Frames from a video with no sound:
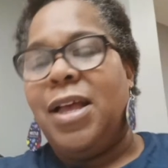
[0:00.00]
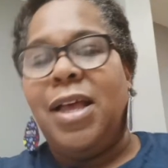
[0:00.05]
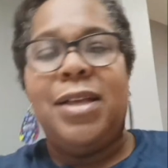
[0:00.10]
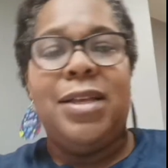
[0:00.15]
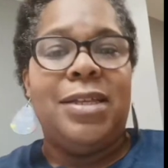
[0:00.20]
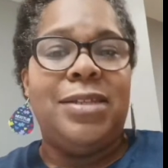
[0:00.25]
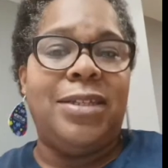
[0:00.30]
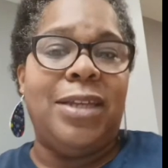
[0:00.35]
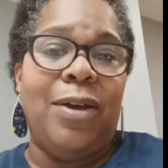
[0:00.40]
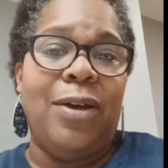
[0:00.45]

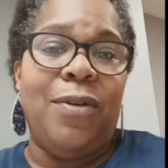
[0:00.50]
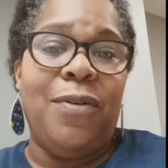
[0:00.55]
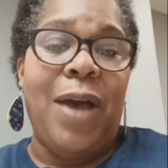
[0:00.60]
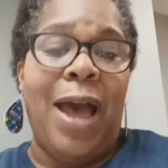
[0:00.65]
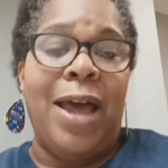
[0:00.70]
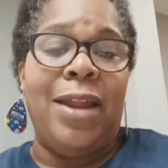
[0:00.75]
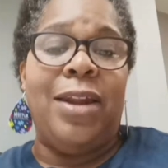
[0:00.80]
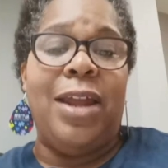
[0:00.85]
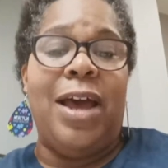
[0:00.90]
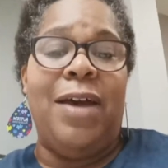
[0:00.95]
So
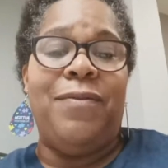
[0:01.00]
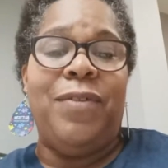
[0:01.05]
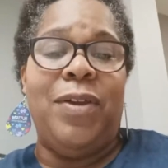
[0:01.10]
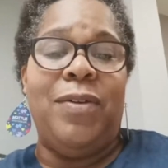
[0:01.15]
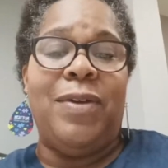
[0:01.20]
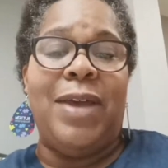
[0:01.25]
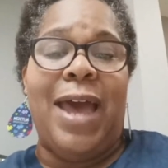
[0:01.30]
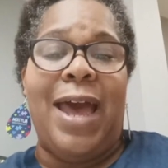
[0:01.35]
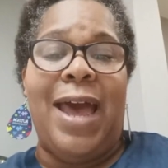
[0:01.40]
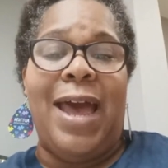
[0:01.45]
I love
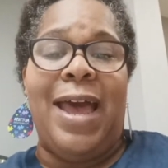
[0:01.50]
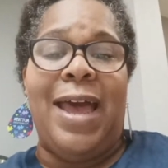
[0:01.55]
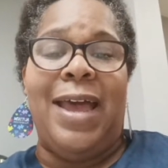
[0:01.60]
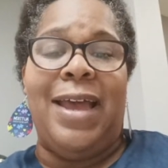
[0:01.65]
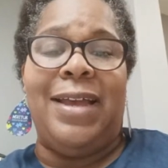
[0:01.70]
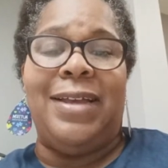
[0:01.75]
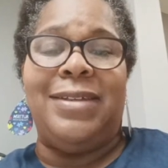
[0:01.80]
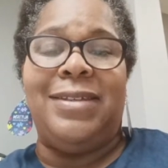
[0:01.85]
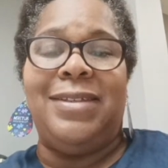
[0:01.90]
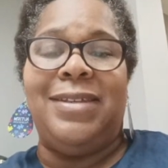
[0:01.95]
you
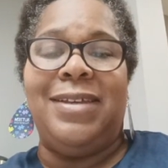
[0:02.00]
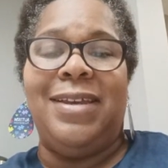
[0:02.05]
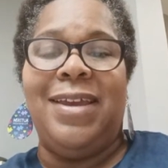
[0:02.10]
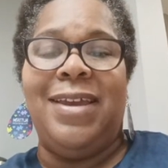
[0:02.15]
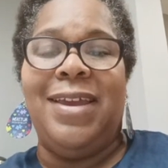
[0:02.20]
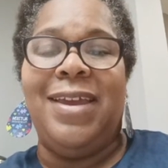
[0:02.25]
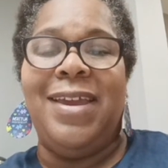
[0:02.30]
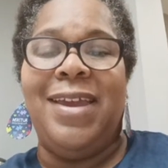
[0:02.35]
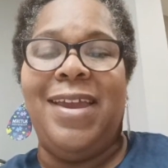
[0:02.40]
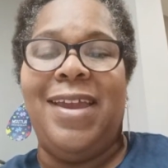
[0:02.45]
guys.
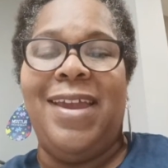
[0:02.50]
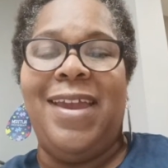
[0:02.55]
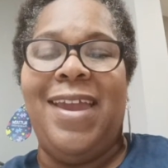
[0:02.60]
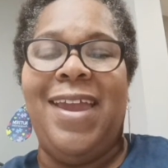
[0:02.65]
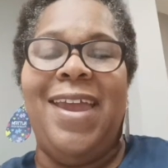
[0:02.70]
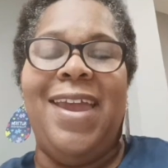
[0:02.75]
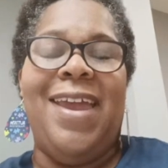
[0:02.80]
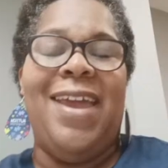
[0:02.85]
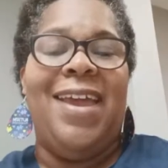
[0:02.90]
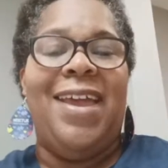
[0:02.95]

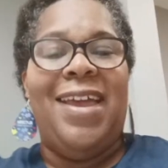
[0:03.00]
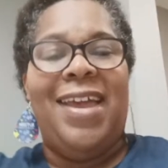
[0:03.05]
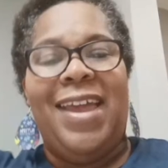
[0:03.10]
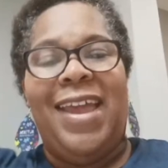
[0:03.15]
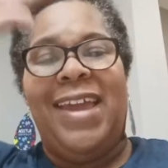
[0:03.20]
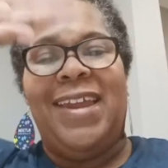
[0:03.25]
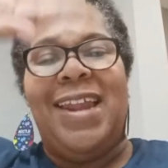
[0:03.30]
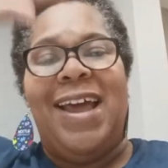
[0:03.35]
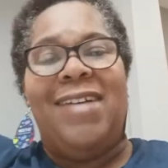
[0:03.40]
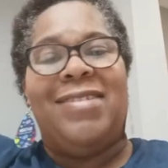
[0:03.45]

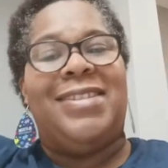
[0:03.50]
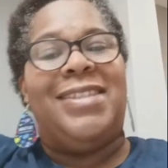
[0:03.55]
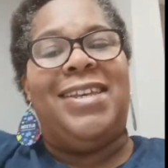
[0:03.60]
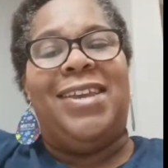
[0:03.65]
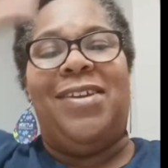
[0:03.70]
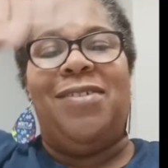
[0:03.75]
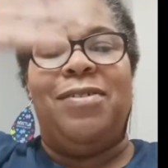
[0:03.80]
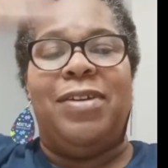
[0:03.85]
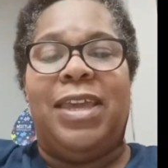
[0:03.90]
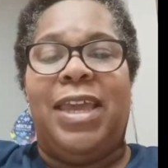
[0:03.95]
And I'll
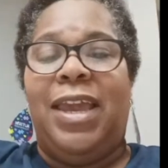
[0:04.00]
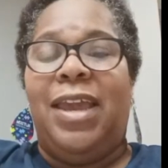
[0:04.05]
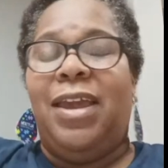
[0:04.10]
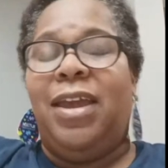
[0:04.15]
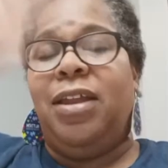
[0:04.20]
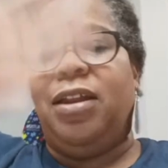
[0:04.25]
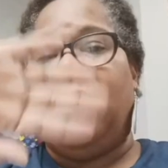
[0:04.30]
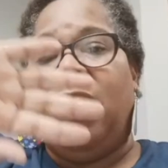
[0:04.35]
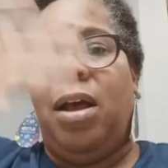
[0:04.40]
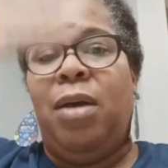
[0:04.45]
see you
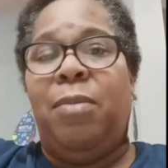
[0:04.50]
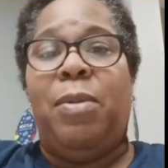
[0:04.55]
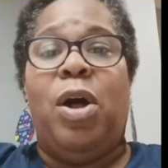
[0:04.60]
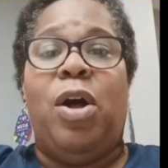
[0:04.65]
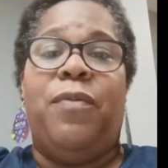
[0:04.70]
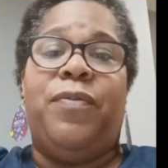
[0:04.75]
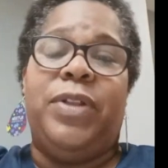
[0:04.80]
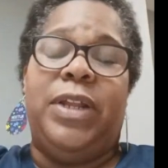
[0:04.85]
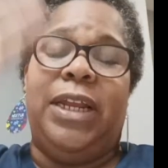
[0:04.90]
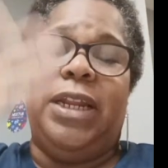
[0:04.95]
again
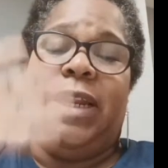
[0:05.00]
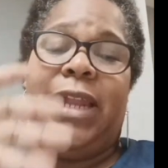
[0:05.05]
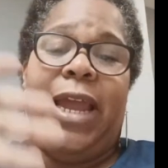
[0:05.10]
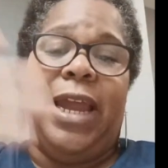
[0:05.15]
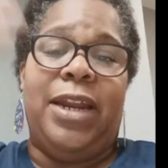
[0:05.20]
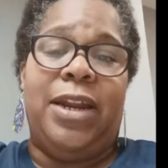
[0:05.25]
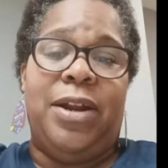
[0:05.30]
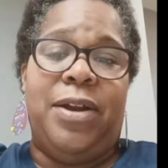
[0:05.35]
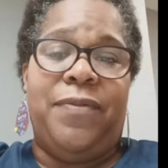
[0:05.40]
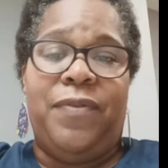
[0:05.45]
hopefully
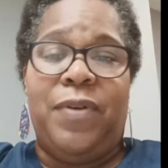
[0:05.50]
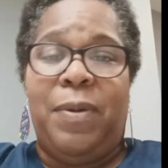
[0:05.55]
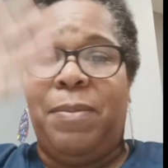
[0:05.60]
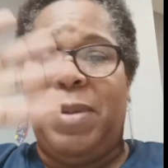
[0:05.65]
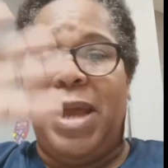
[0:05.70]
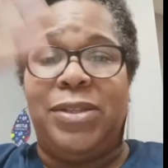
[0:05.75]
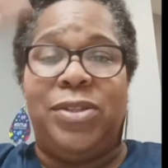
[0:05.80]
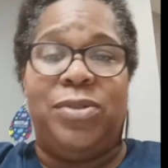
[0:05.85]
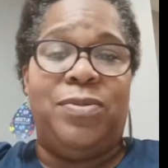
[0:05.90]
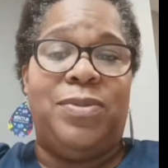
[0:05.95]
later. If I'm
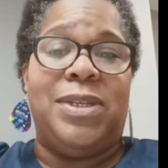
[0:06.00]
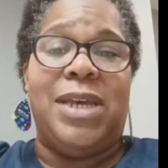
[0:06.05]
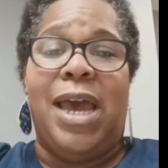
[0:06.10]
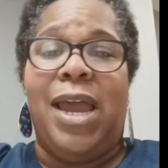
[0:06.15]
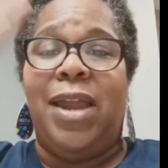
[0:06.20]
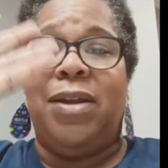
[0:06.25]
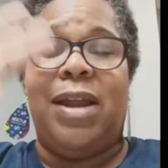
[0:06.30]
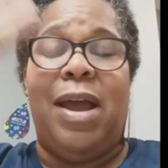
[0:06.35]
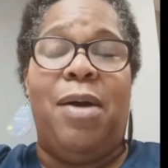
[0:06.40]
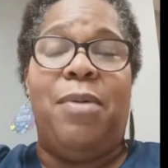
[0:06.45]
not too
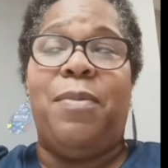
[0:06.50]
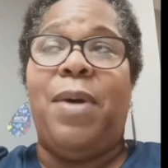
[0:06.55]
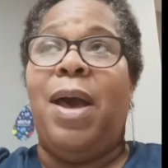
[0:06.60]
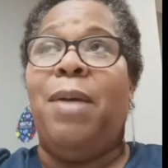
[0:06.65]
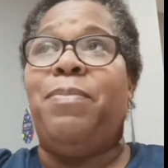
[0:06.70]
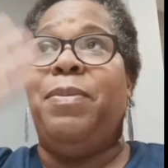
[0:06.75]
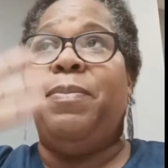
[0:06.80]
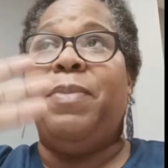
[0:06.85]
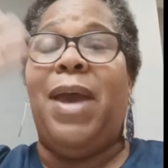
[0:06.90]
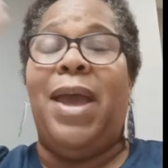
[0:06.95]
tired, I'll
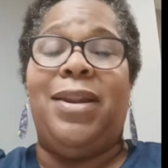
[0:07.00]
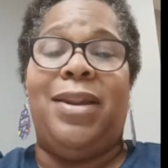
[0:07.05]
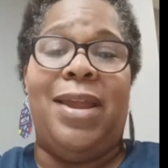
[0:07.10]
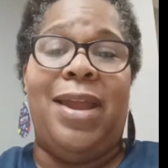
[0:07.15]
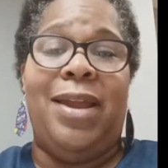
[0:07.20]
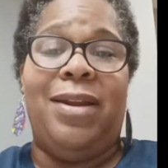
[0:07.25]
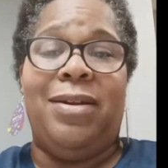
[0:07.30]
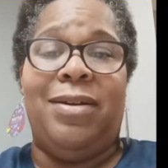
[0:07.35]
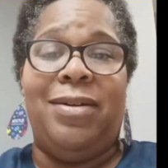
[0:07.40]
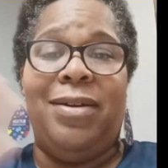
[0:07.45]
be back
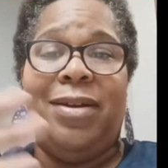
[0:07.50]
later.